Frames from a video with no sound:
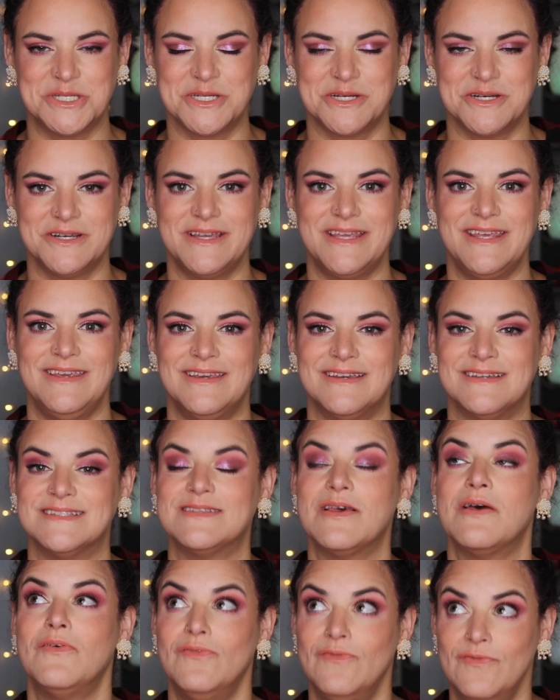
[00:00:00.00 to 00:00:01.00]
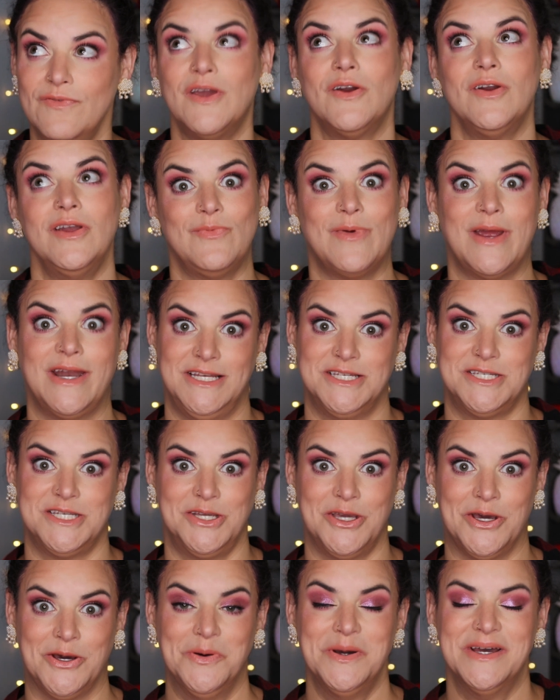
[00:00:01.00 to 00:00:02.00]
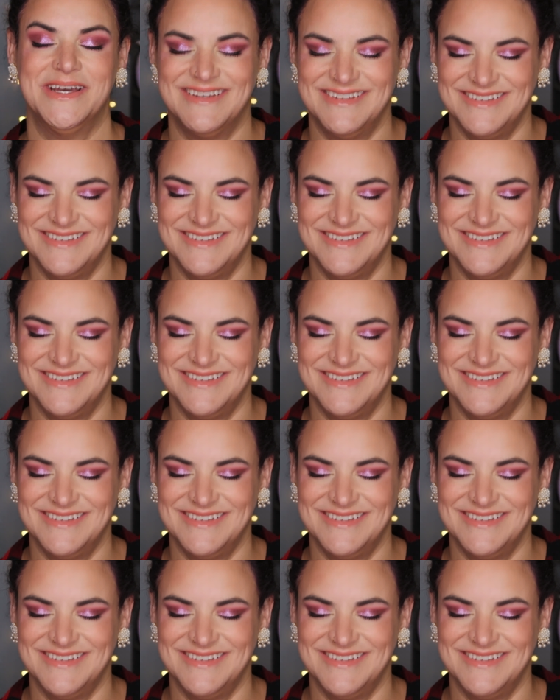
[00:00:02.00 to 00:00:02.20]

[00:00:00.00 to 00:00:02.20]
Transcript: sure he is very ready to go